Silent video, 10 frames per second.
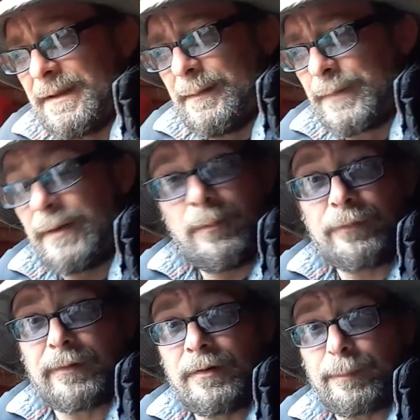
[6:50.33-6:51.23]
But it
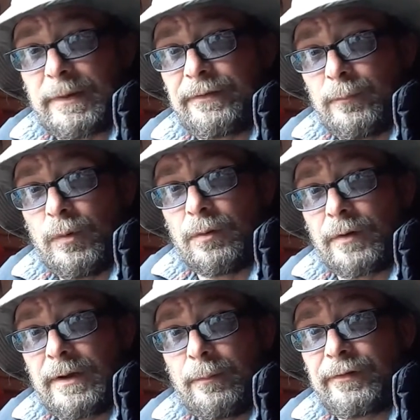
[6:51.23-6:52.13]
was a nice, pleasant
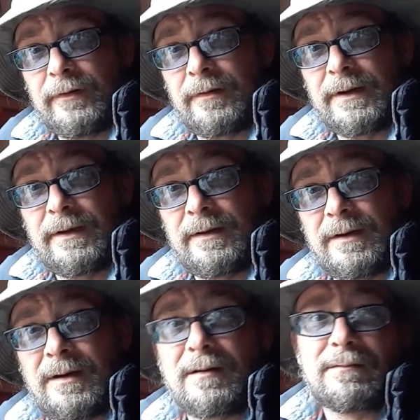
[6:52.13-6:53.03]
walk. It wasn't like
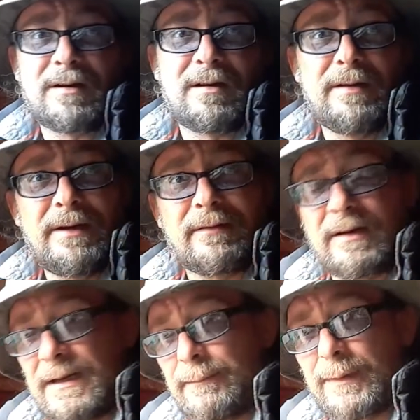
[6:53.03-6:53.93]
oh no, here I am,